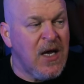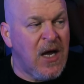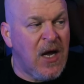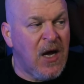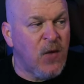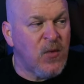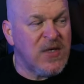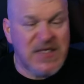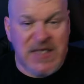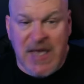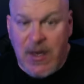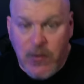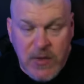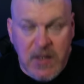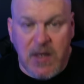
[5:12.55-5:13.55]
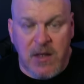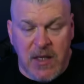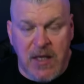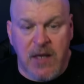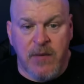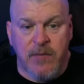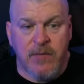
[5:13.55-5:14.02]
uh,
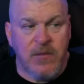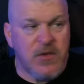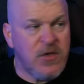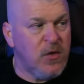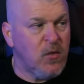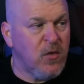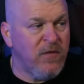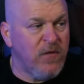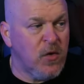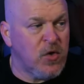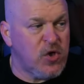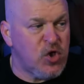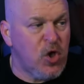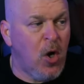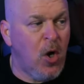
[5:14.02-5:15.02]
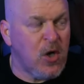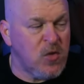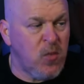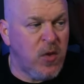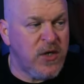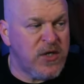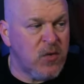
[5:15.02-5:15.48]
resoundingly to the reverse charge.
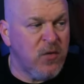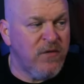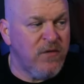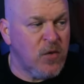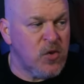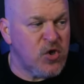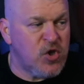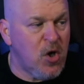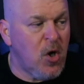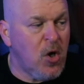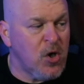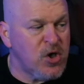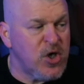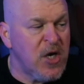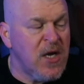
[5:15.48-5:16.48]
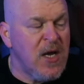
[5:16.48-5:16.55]
What is the reverse charge?